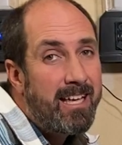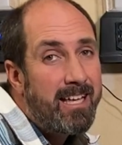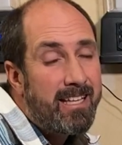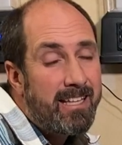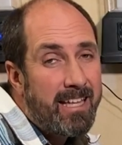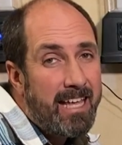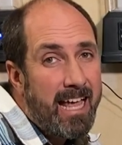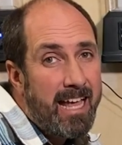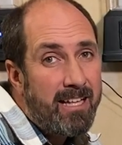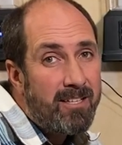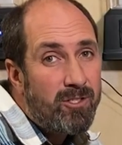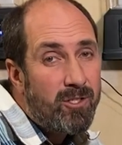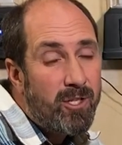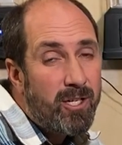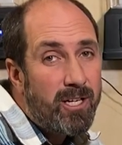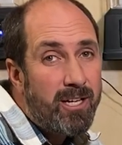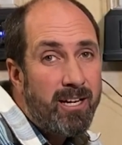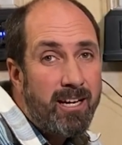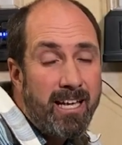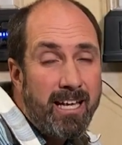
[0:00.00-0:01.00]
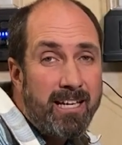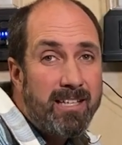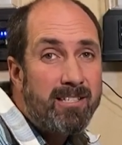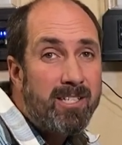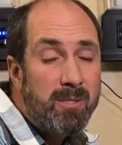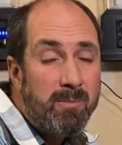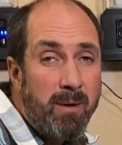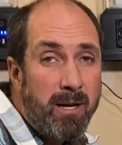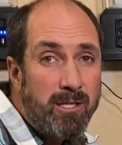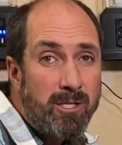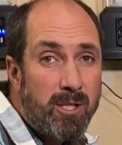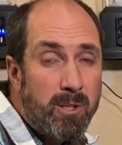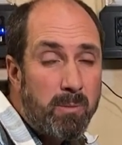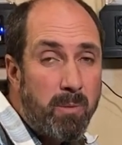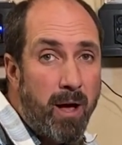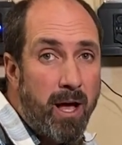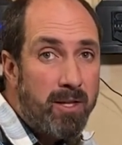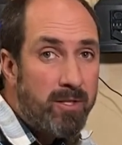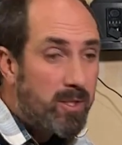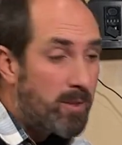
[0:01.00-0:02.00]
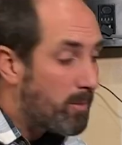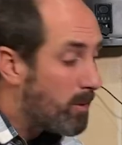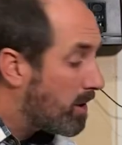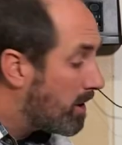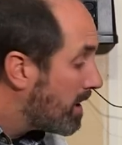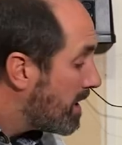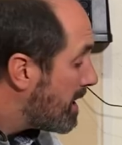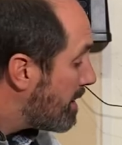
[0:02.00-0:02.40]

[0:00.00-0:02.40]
The answer is as much as possible,